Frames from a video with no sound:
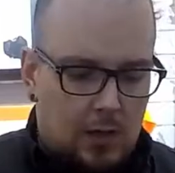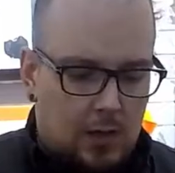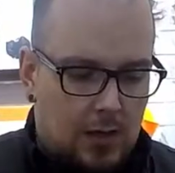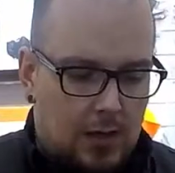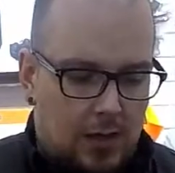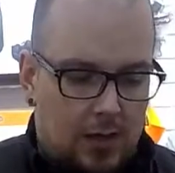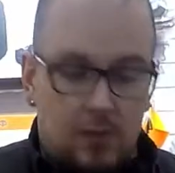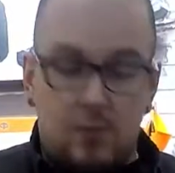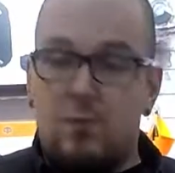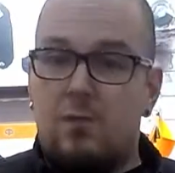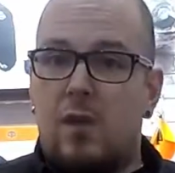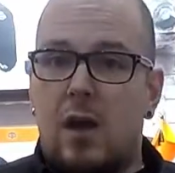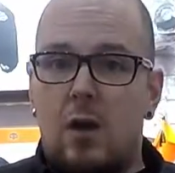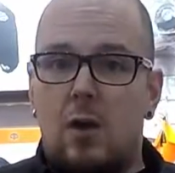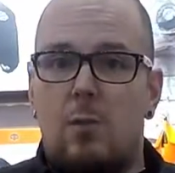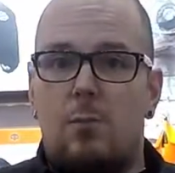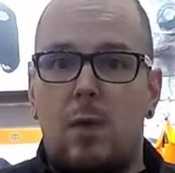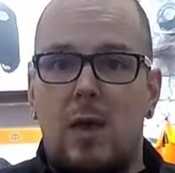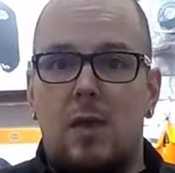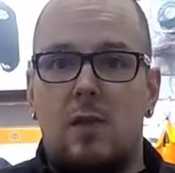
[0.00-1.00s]
is
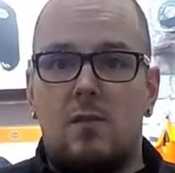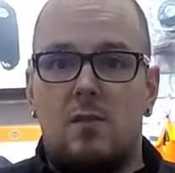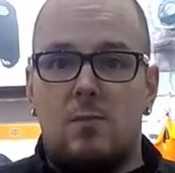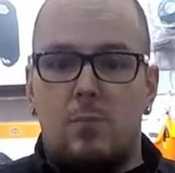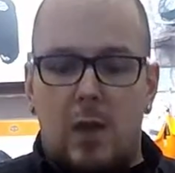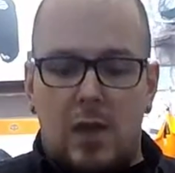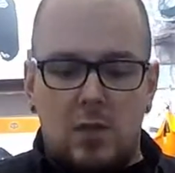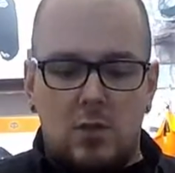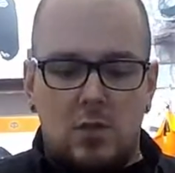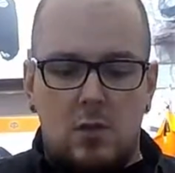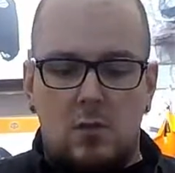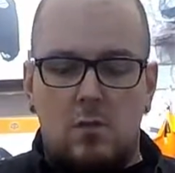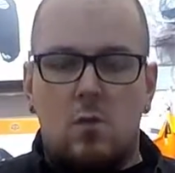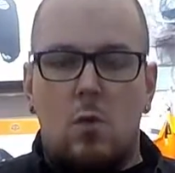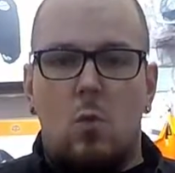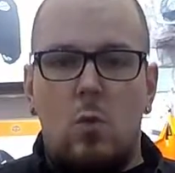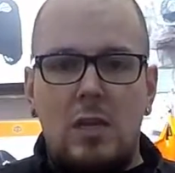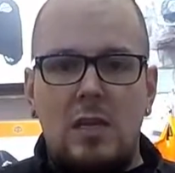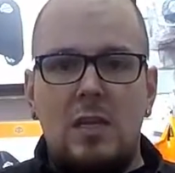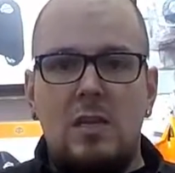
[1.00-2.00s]
very big and spacious, so
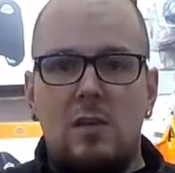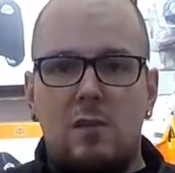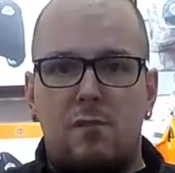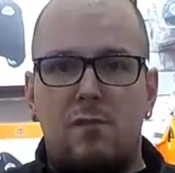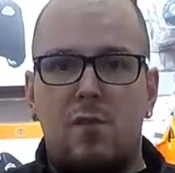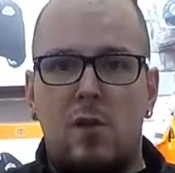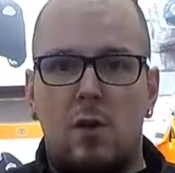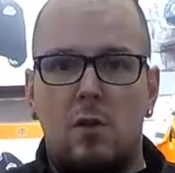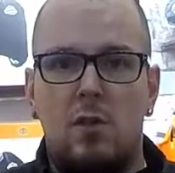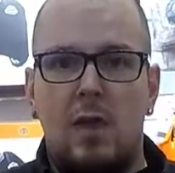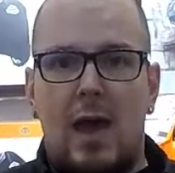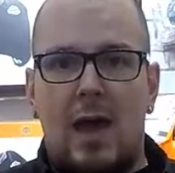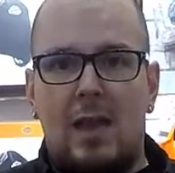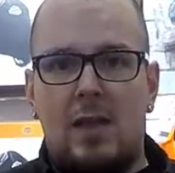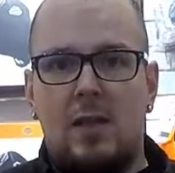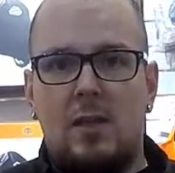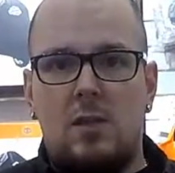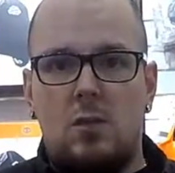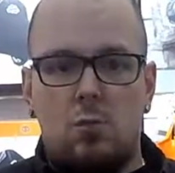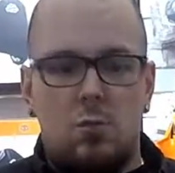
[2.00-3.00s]
we need to fill that,
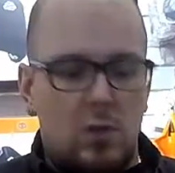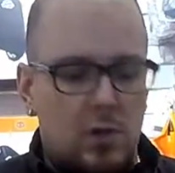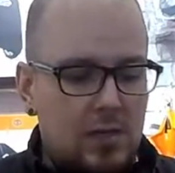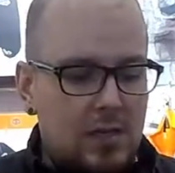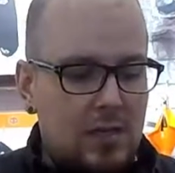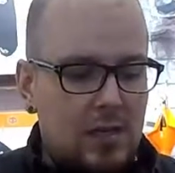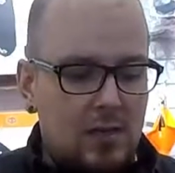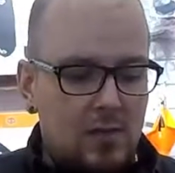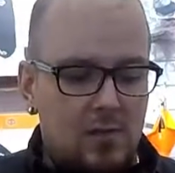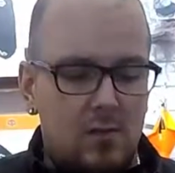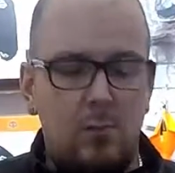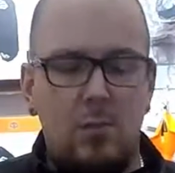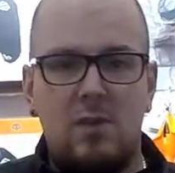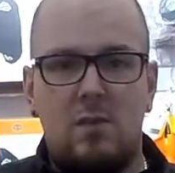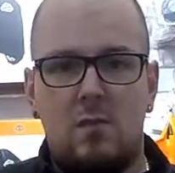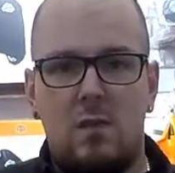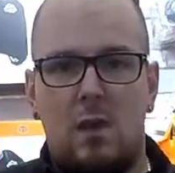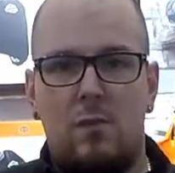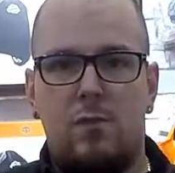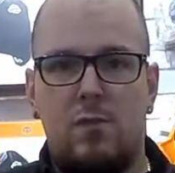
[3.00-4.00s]
and you really need it to be
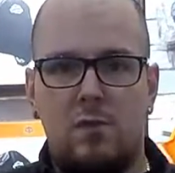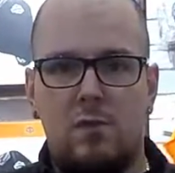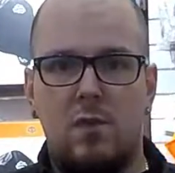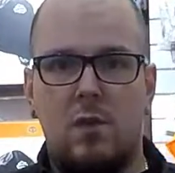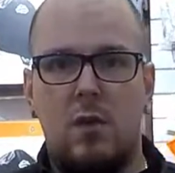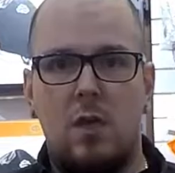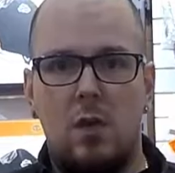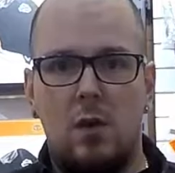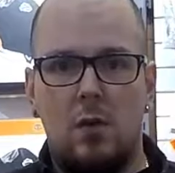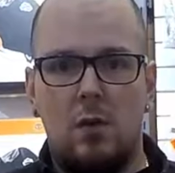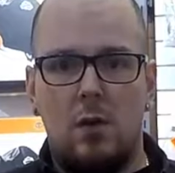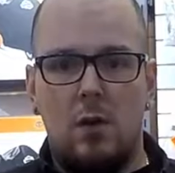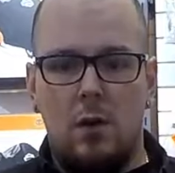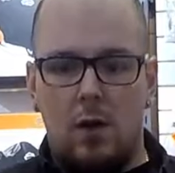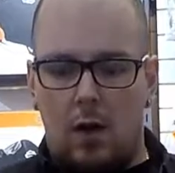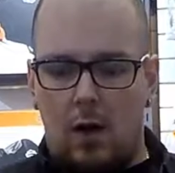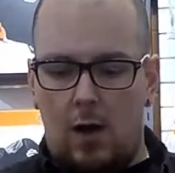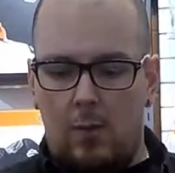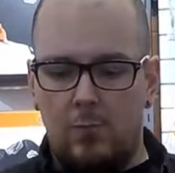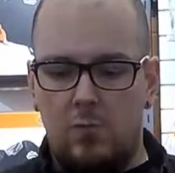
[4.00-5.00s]
safe and secure
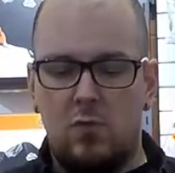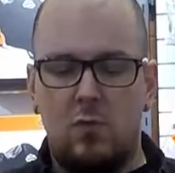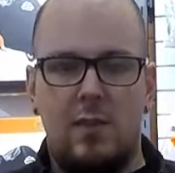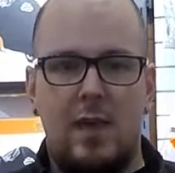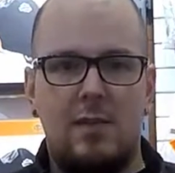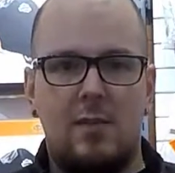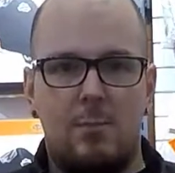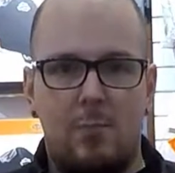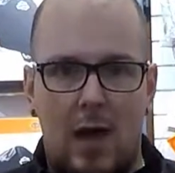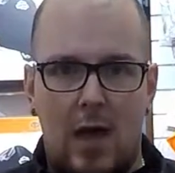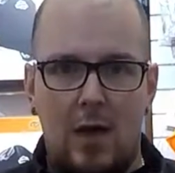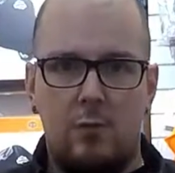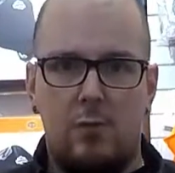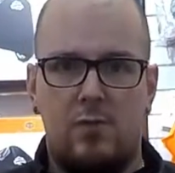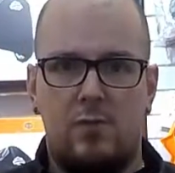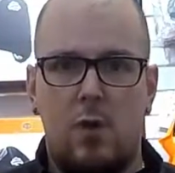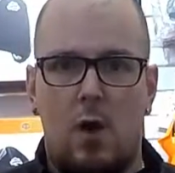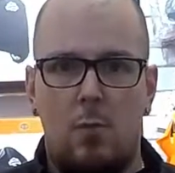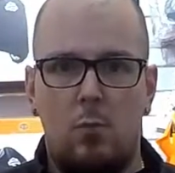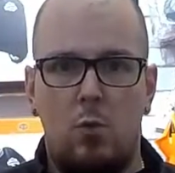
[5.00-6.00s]
um, so that the battery's
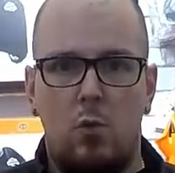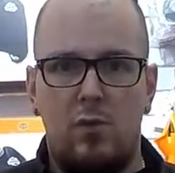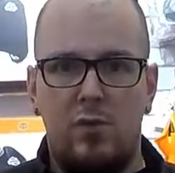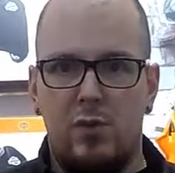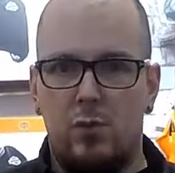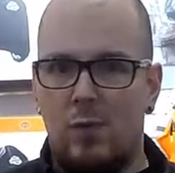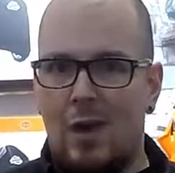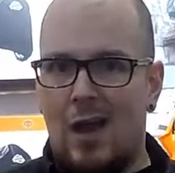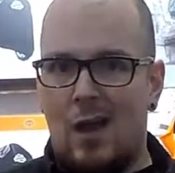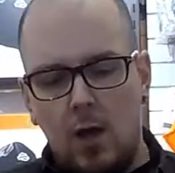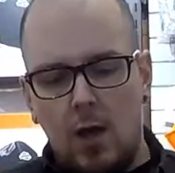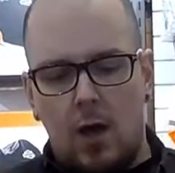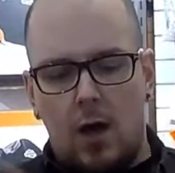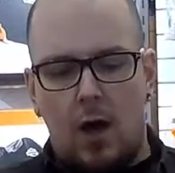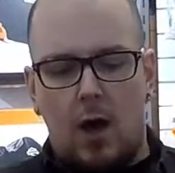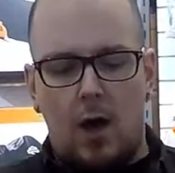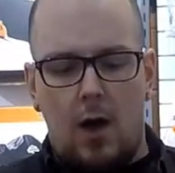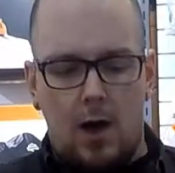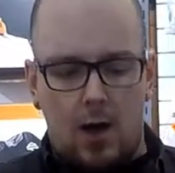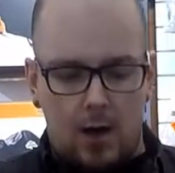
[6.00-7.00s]
not moving around.
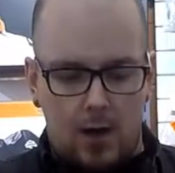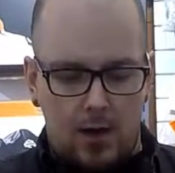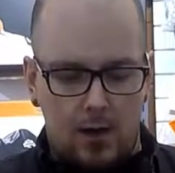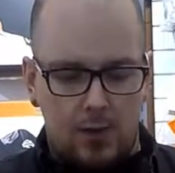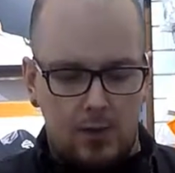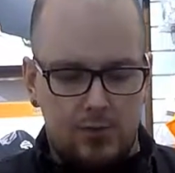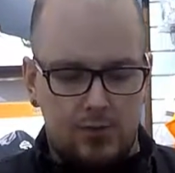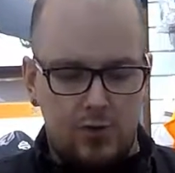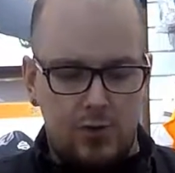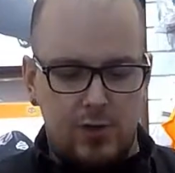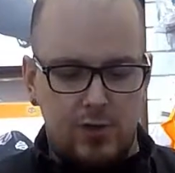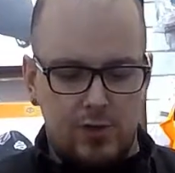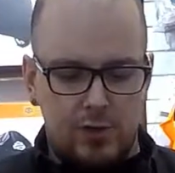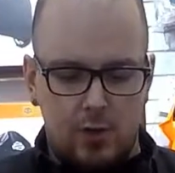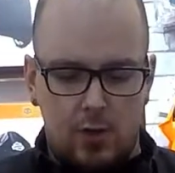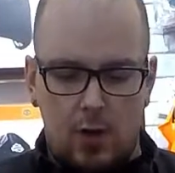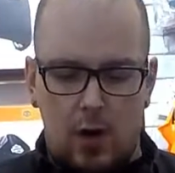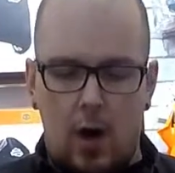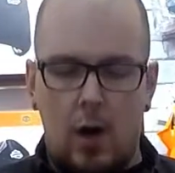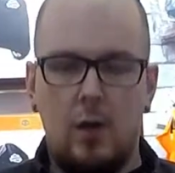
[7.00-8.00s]
Uh,
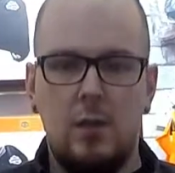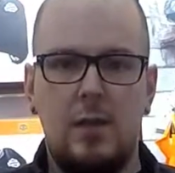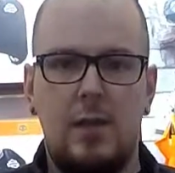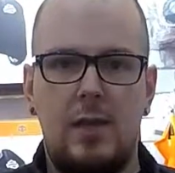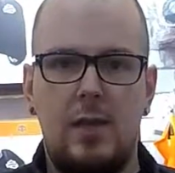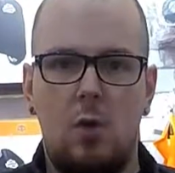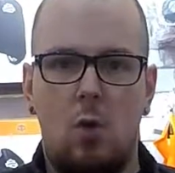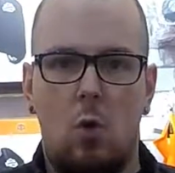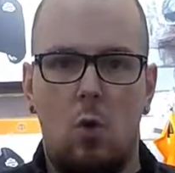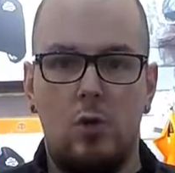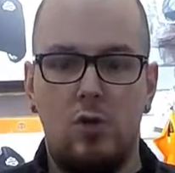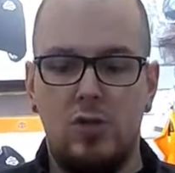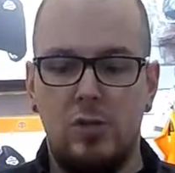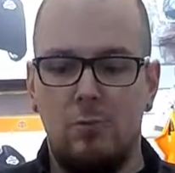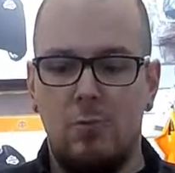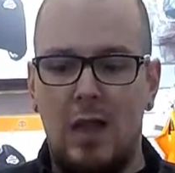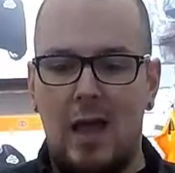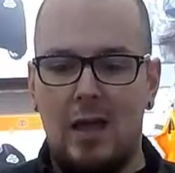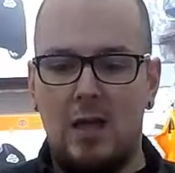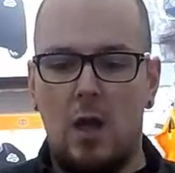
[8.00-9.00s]
traditional Harley, orange and
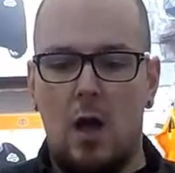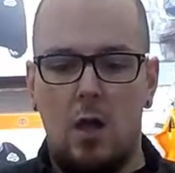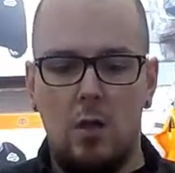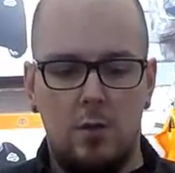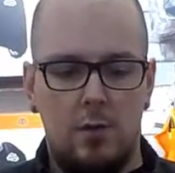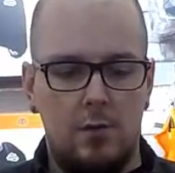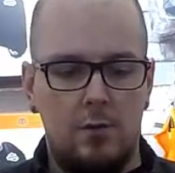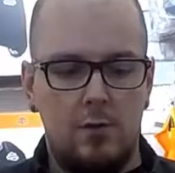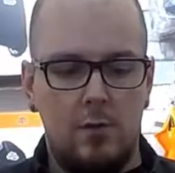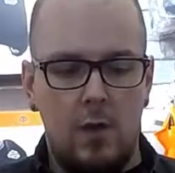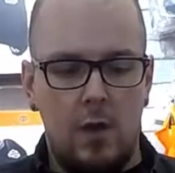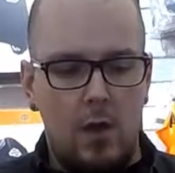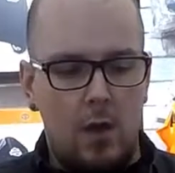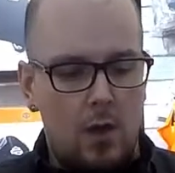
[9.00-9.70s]
black colors.